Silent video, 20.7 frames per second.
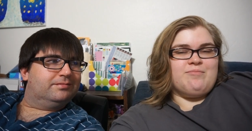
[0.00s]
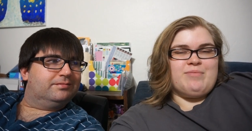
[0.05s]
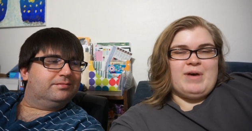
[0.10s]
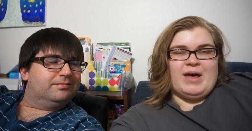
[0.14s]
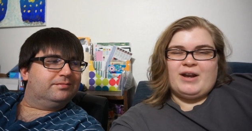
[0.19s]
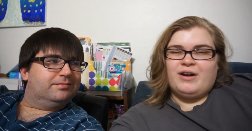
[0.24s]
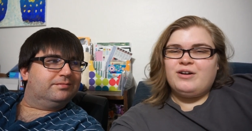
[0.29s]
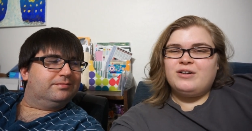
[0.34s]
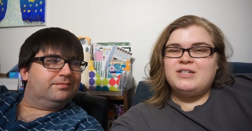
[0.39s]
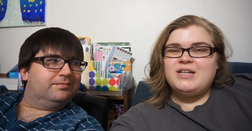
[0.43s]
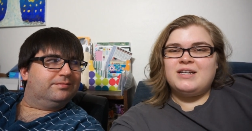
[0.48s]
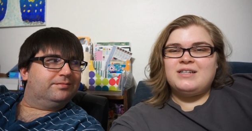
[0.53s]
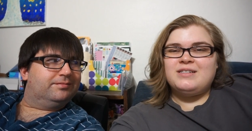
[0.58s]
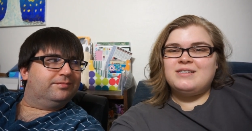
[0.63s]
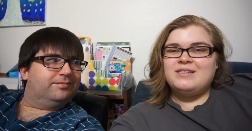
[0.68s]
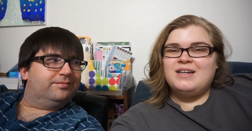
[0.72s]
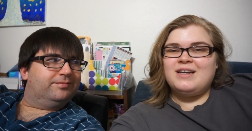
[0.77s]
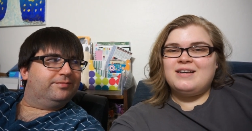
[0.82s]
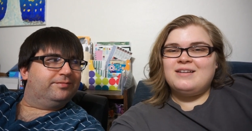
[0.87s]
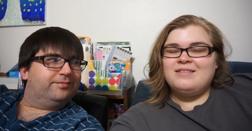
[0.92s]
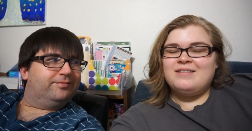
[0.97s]
Speaker 1: better
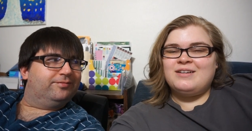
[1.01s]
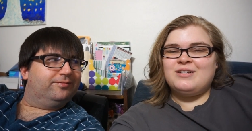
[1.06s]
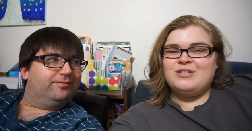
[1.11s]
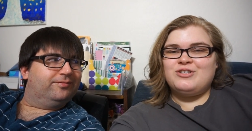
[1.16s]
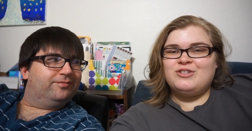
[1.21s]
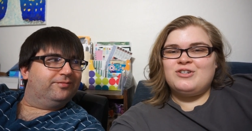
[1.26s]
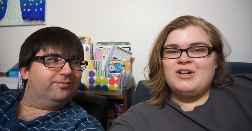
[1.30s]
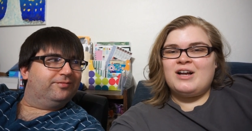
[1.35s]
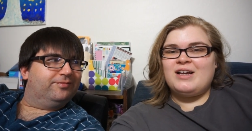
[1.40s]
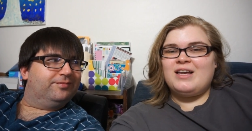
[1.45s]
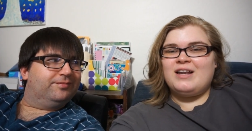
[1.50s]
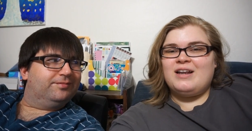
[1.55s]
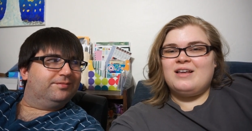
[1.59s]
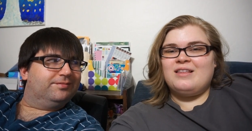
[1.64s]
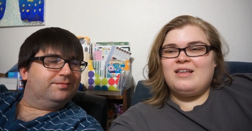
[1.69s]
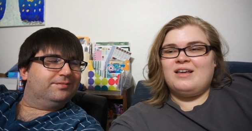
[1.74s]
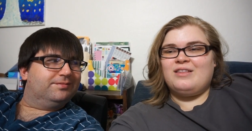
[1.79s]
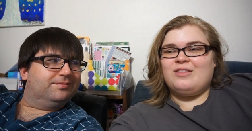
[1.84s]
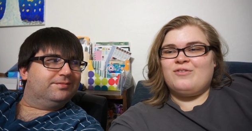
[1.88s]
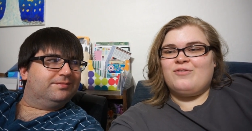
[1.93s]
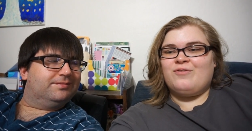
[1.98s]
tasting, because you're not getting
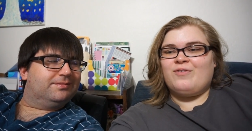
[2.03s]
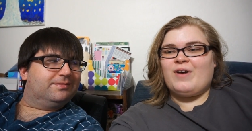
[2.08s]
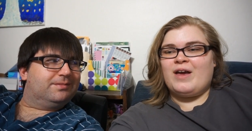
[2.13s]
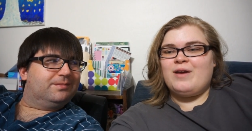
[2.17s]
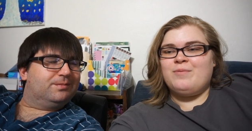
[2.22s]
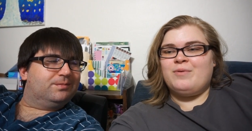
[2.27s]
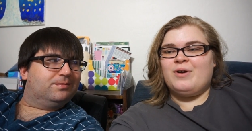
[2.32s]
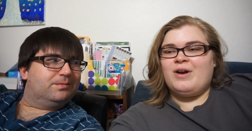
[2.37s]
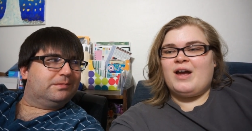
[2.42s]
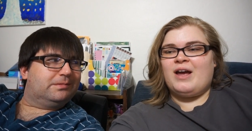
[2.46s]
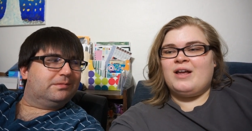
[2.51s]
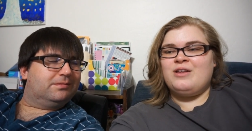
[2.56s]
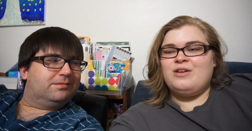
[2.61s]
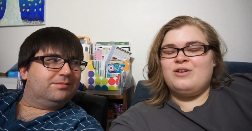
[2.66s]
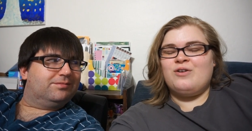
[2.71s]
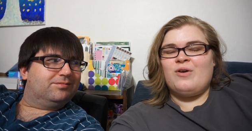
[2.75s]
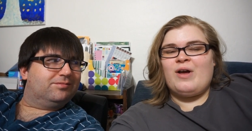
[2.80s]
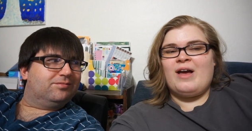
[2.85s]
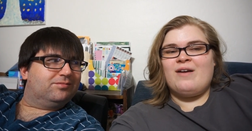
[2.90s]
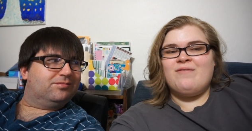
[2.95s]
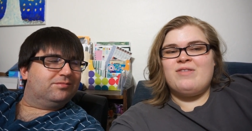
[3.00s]
like the fiber, and you
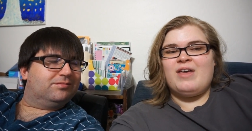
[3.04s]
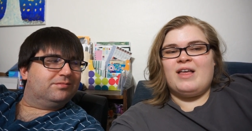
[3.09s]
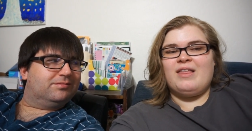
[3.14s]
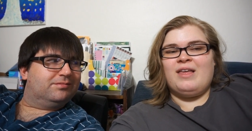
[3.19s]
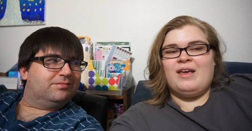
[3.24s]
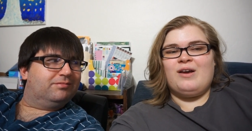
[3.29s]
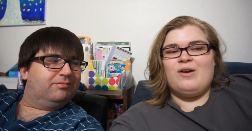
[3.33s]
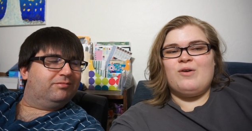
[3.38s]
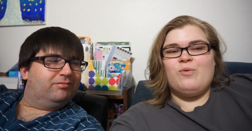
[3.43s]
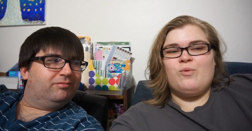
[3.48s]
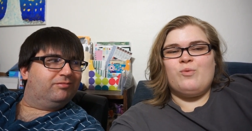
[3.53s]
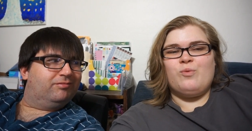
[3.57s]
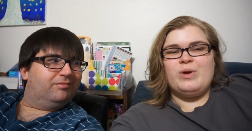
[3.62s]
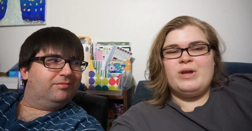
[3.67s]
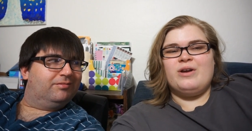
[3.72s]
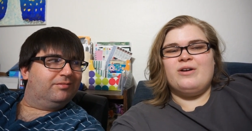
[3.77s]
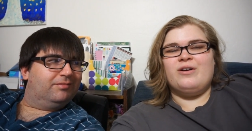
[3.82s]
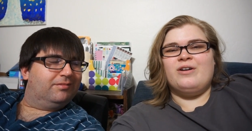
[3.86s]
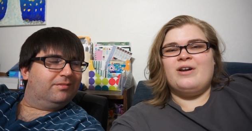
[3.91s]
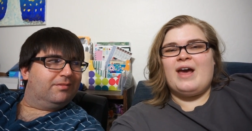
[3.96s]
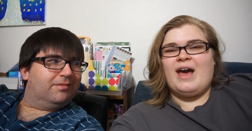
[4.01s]
don't have that like
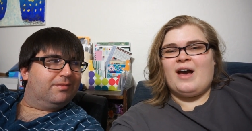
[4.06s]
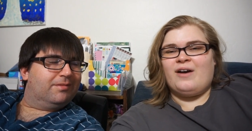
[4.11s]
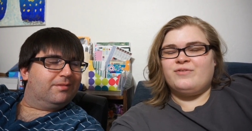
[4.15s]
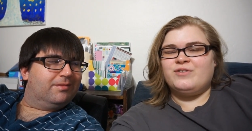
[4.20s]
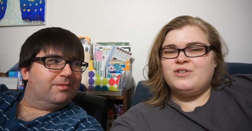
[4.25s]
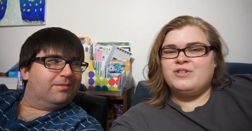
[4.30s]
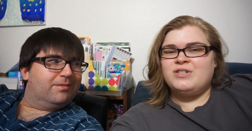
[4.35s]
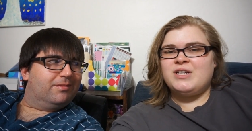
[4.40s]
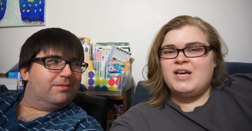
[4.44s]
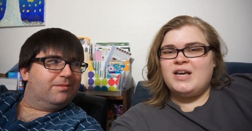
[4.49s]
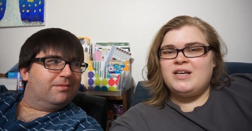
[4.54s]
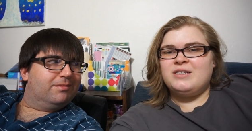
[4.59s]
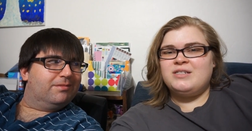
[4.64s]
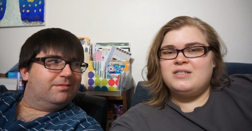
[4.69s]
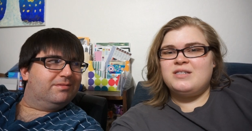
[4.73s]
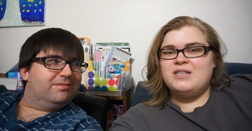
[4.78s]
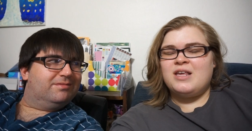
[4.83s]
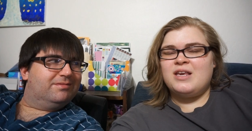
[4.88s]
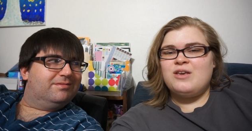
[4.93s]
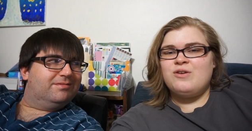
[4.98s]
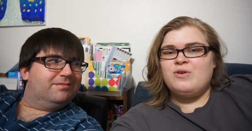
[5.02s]
weird
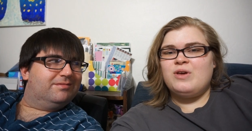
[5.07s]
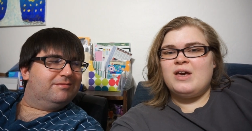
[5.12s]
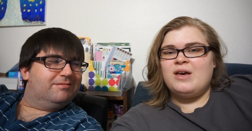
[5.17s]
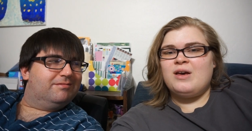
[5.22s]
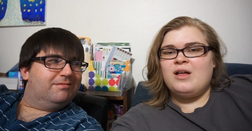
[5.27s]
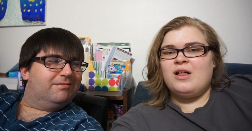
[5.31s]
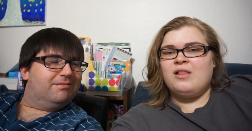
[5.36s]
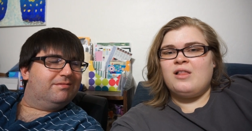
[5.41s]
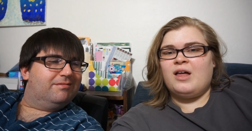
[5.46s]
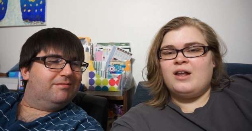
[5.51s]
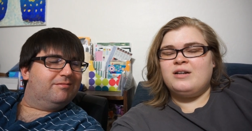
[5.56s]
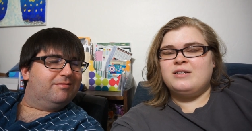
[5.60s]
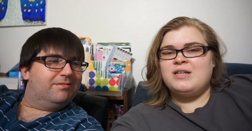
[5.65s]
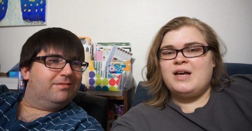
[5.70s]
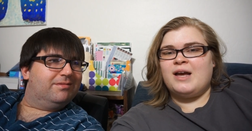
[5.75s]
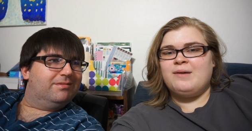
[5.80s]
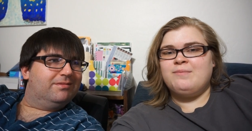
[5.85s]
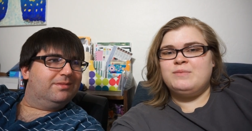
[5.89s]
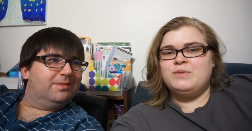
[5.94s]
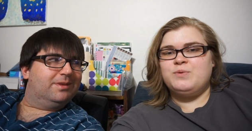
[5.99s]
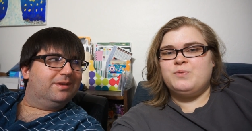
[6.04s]
aftertaste that you get a lot of
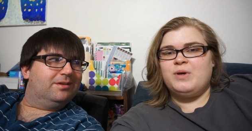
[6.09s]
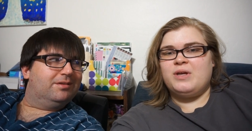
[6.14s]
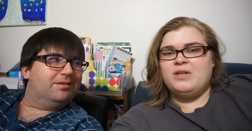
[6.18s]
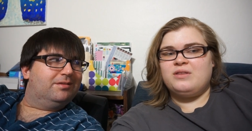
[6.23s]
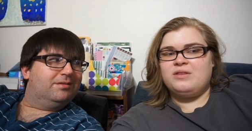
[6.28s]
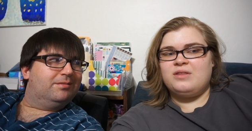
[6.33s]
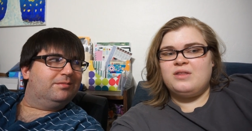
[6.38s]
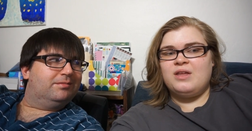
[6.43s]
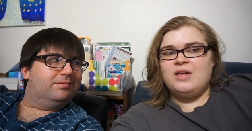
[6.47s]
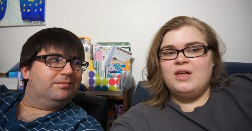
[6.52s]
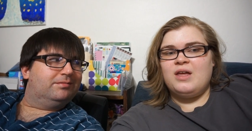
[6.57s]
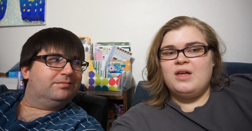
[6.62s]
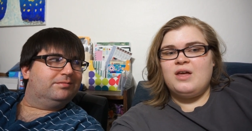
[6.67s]
times with